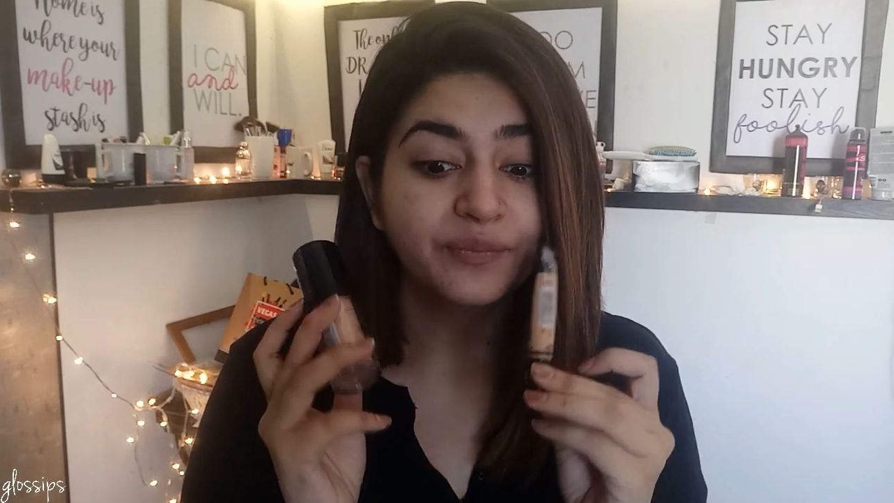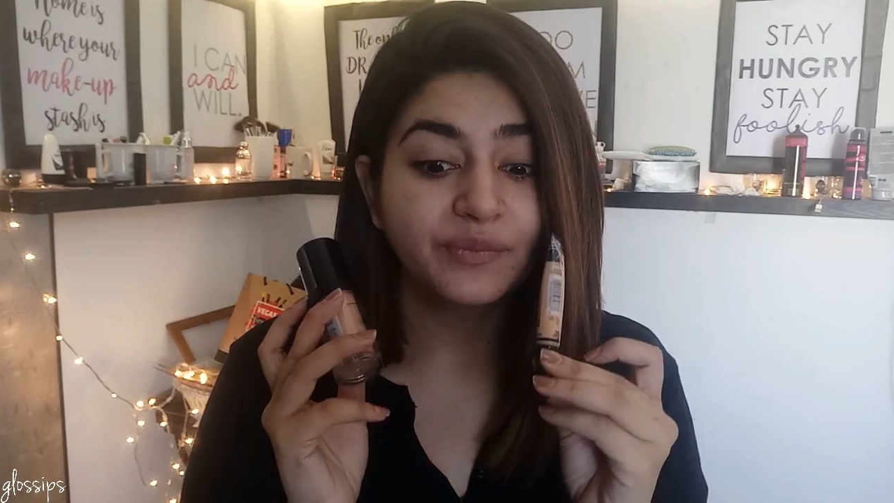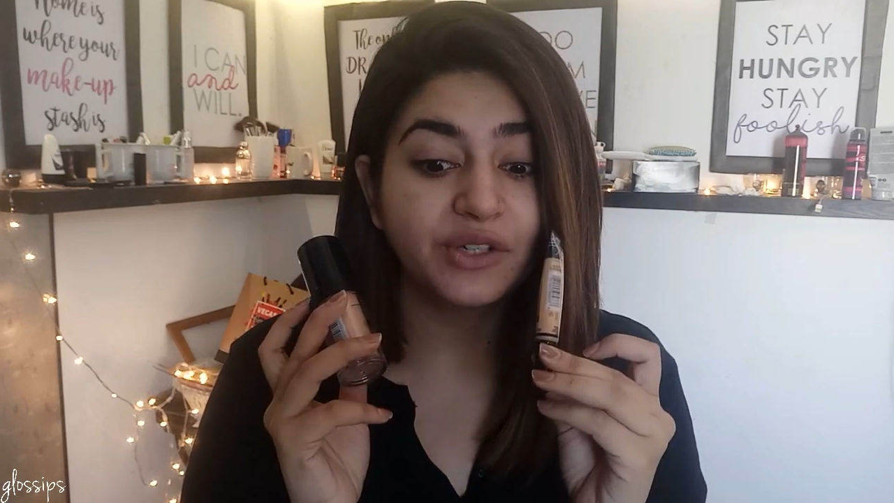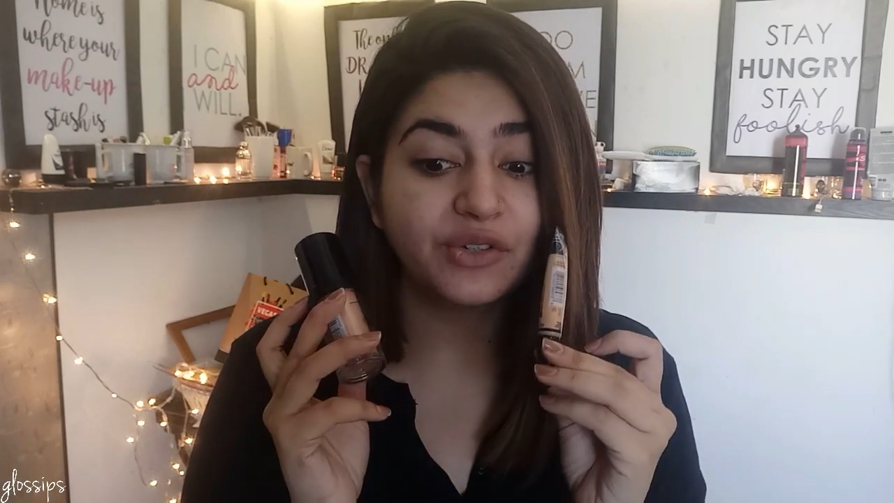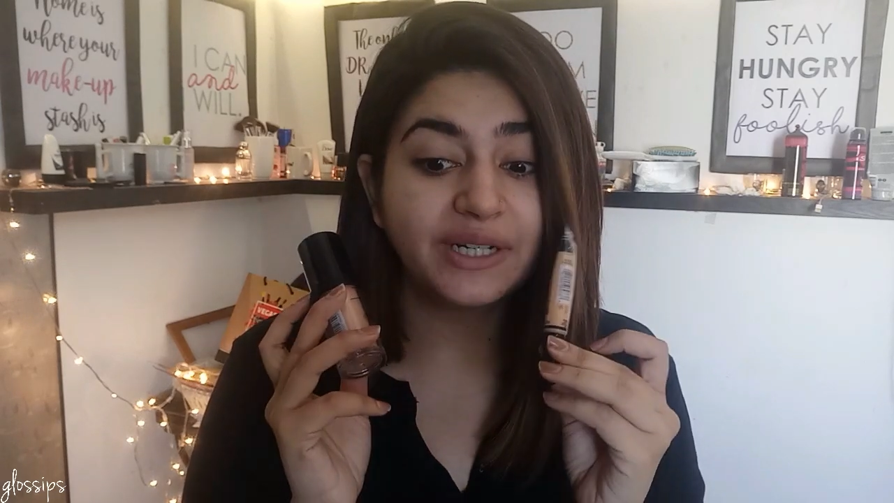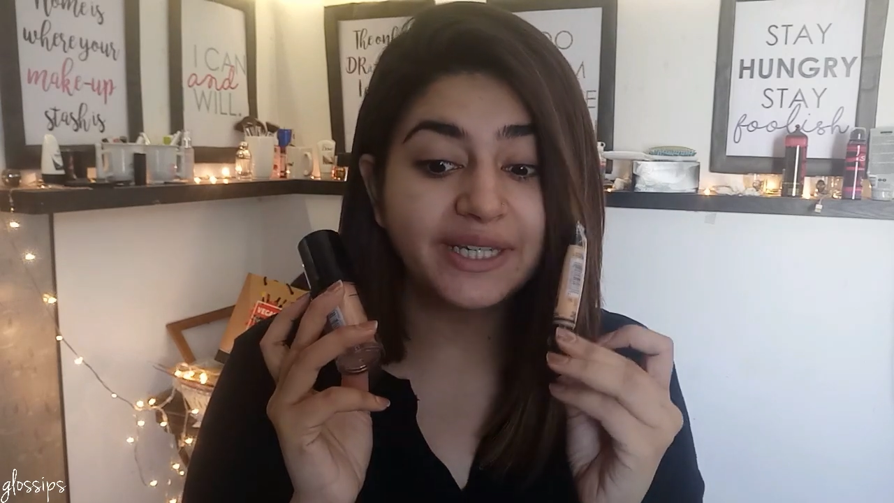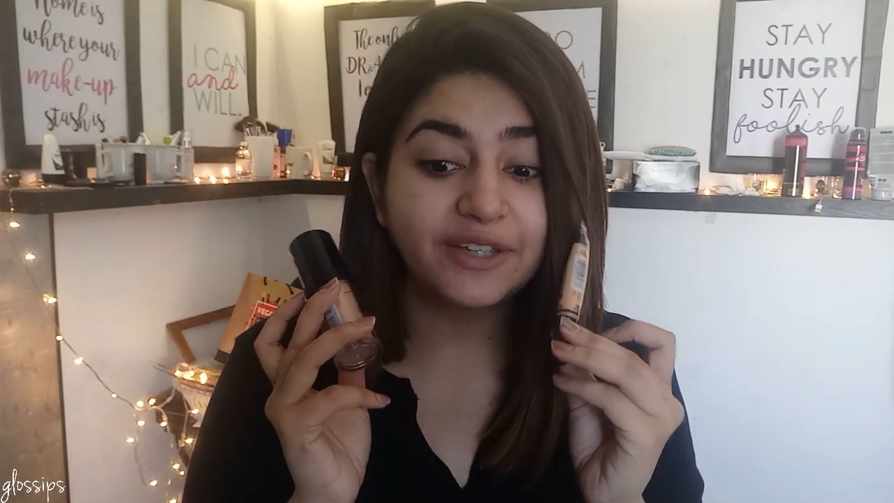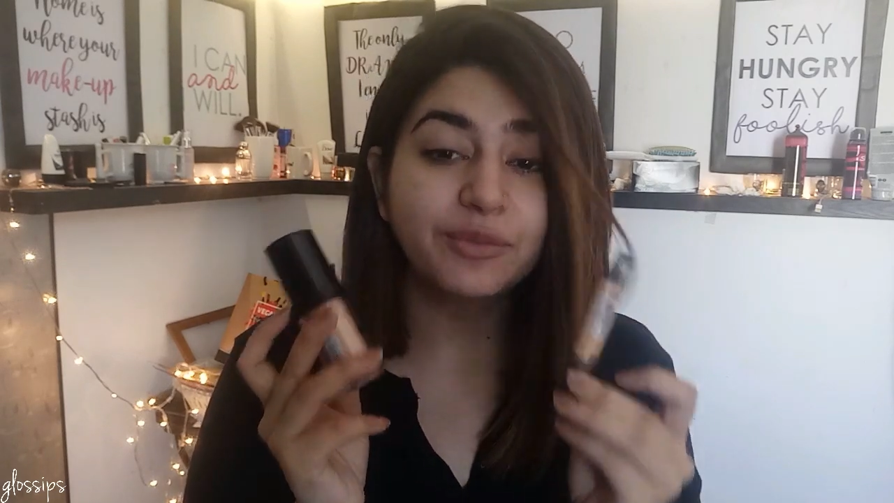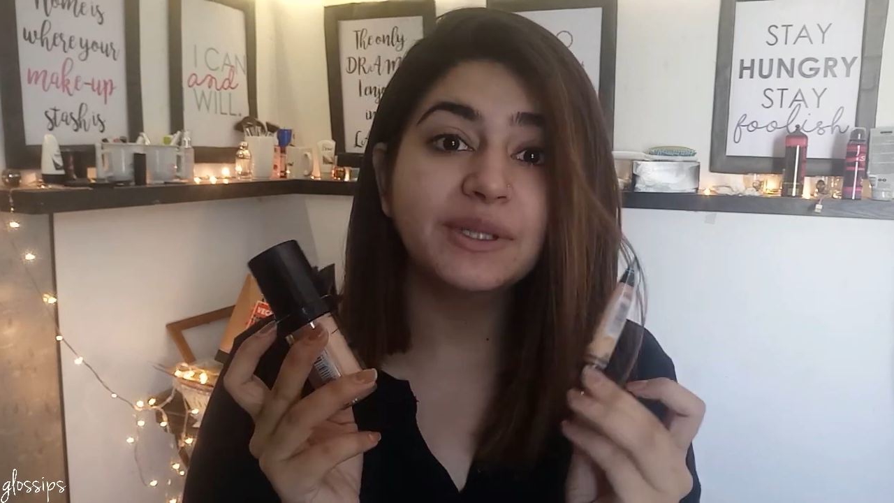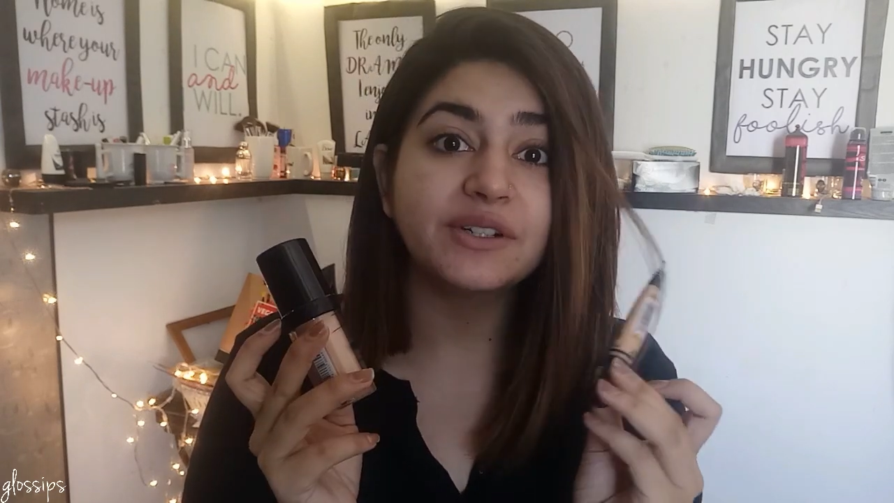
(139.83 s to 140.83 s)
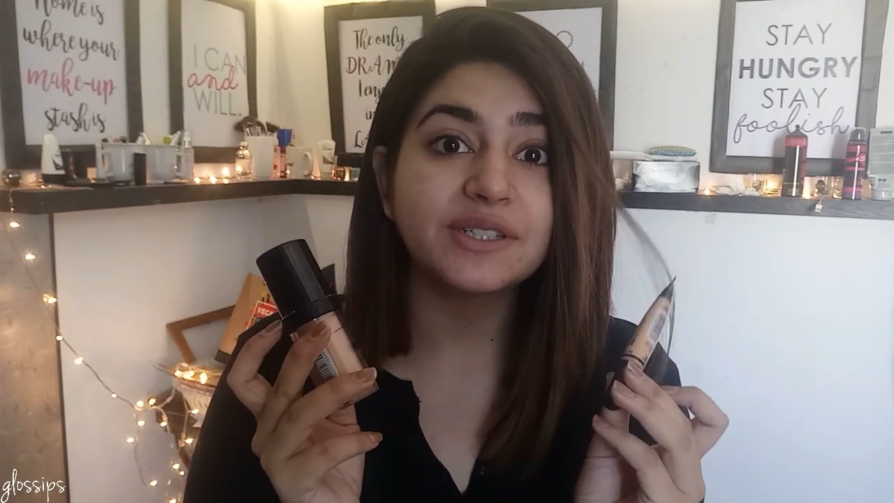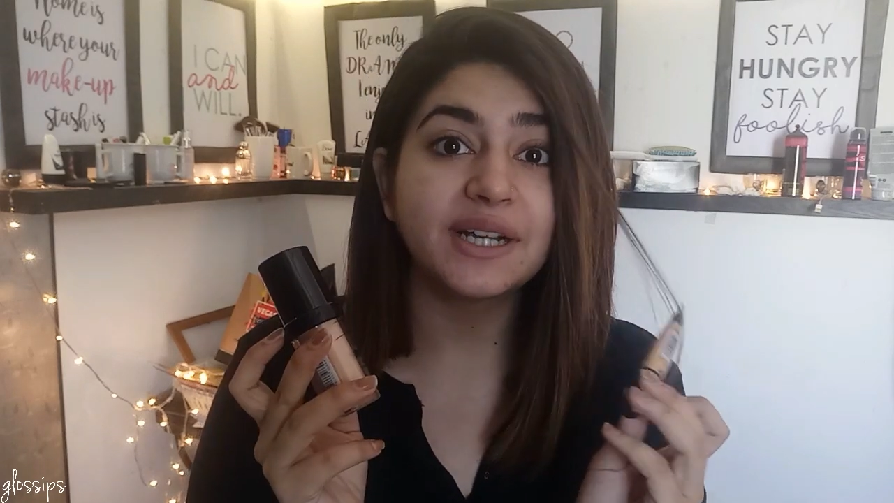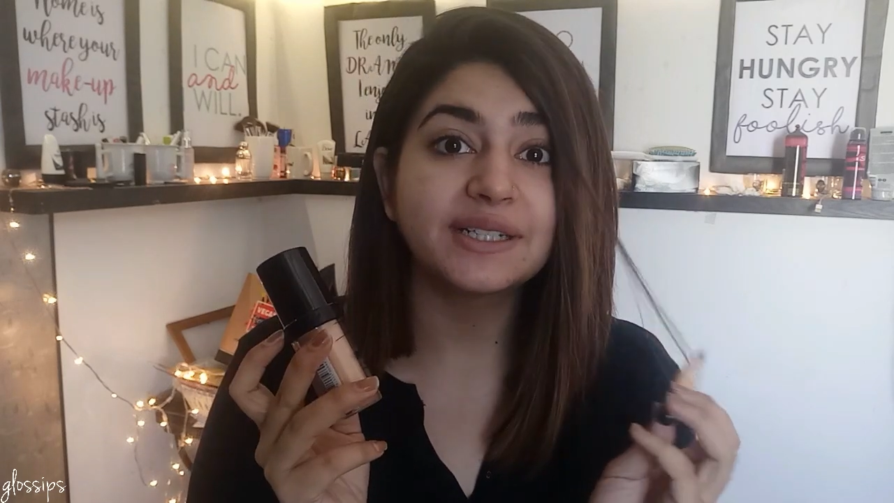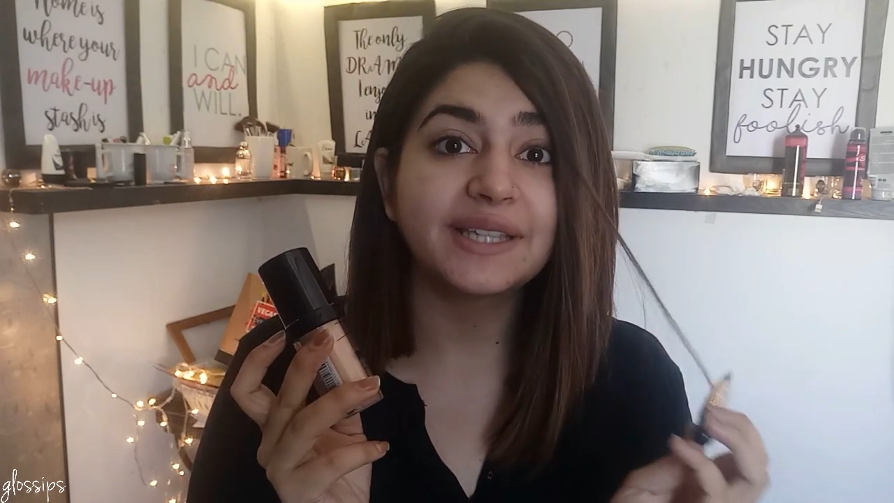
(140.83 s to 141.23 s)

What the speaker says: they really give me the result